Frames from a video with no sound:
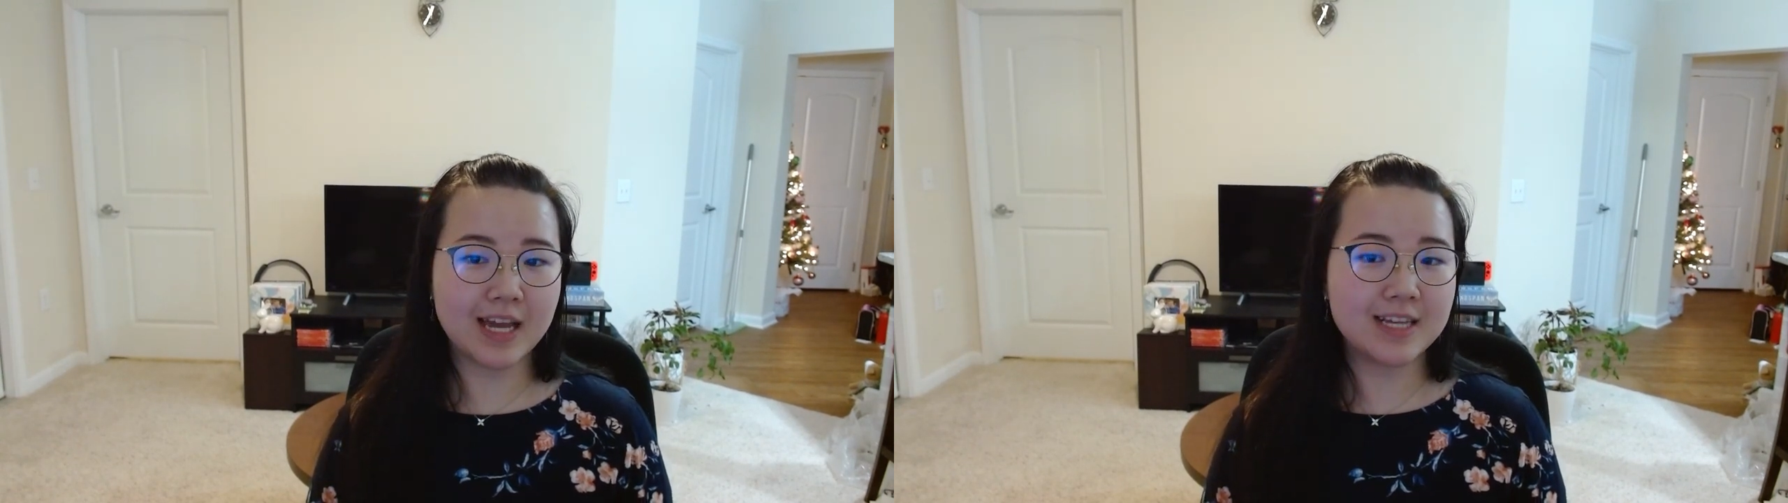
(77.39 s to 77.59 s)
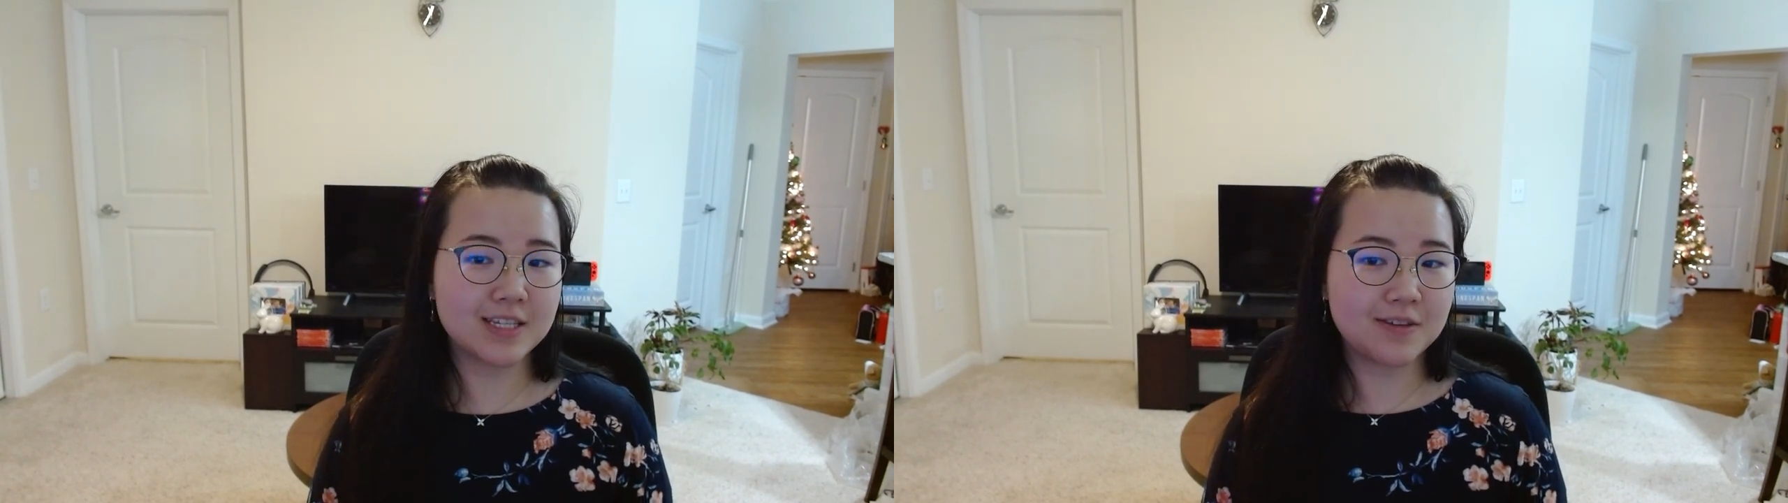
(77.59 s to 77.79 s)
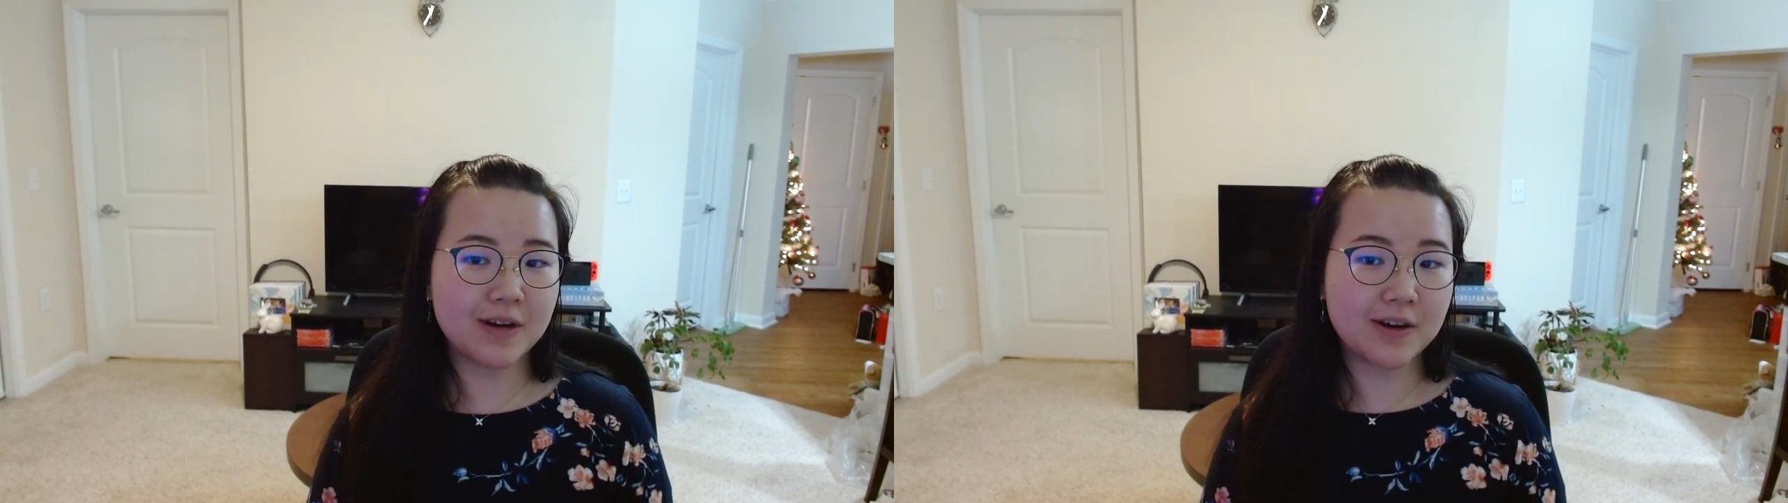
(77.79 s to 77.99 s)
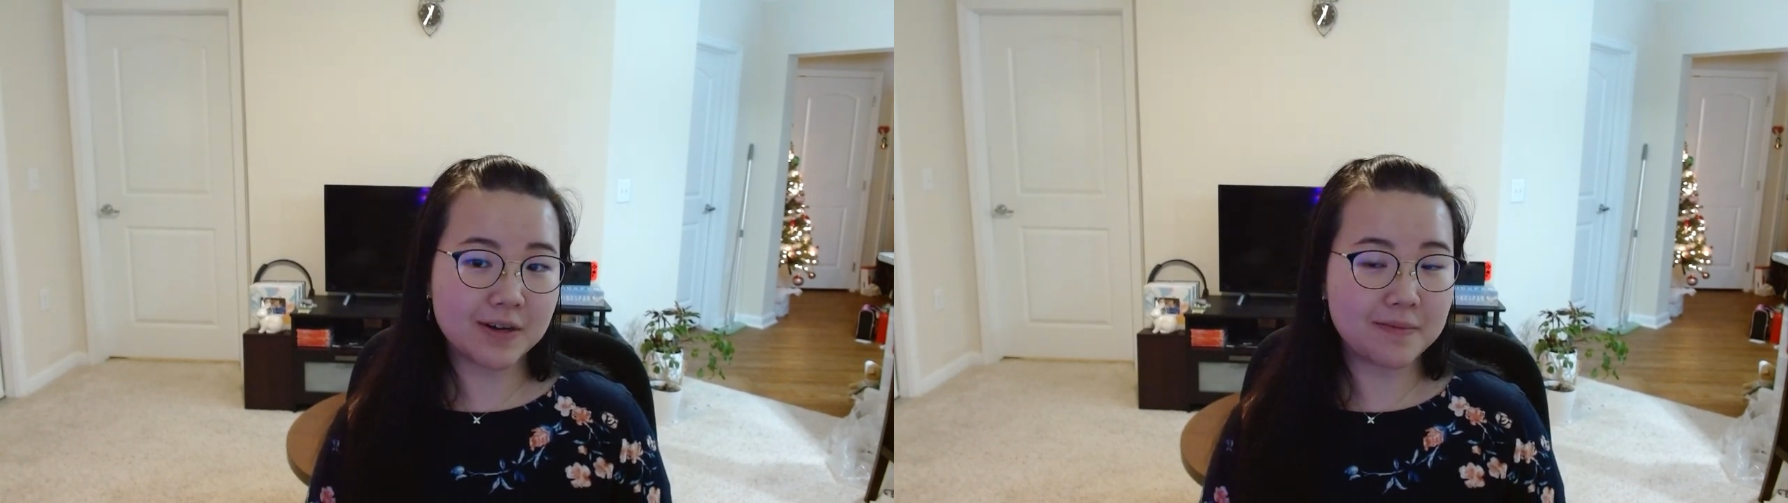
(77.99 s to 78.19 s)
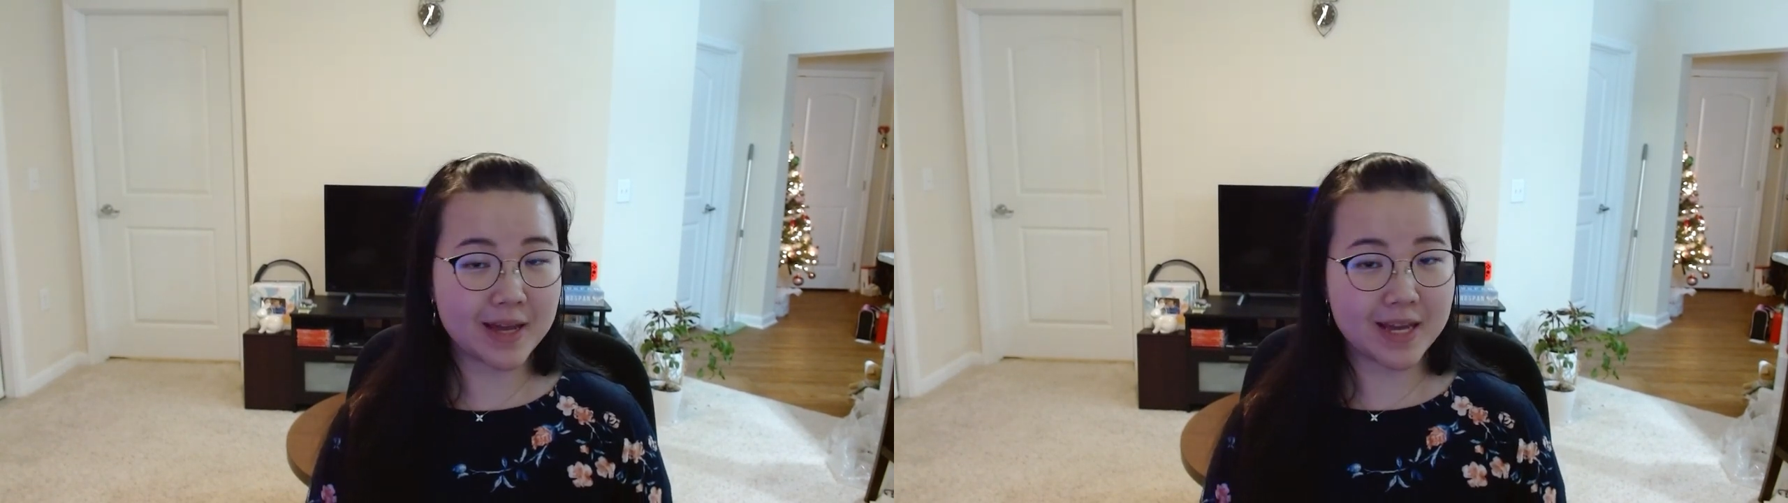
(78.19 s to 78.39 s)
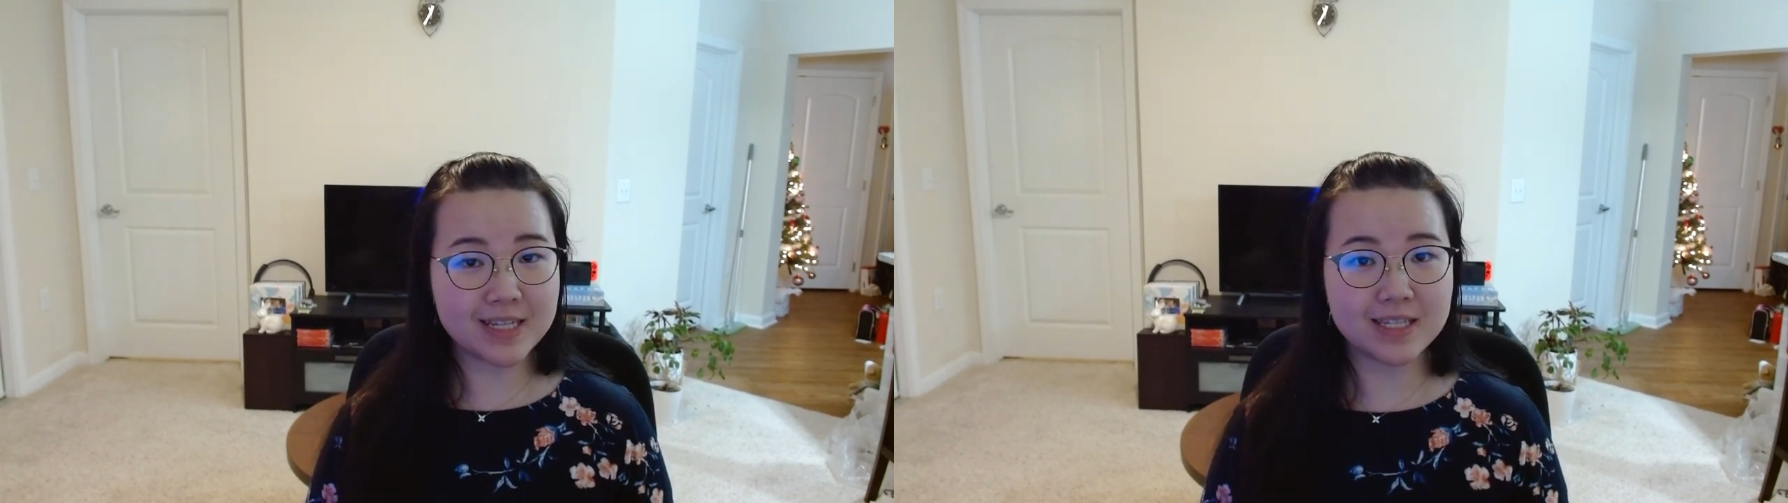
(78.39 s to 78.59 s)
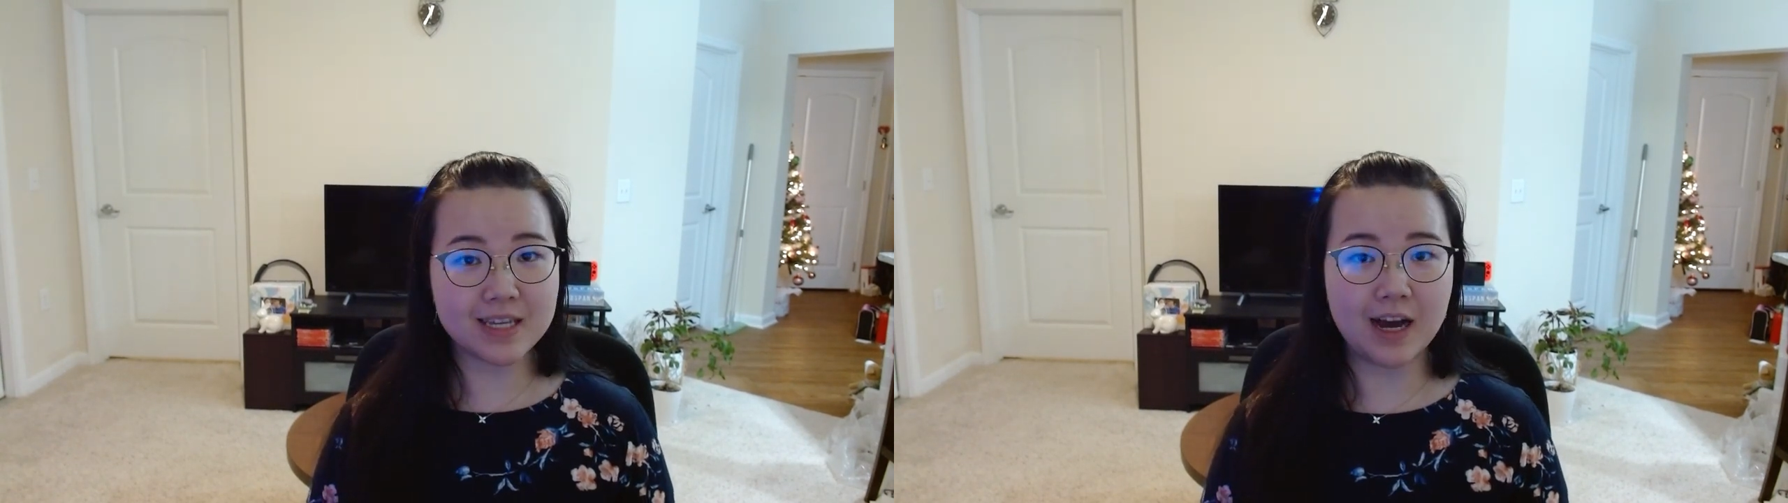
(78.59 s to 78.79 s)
SQL commands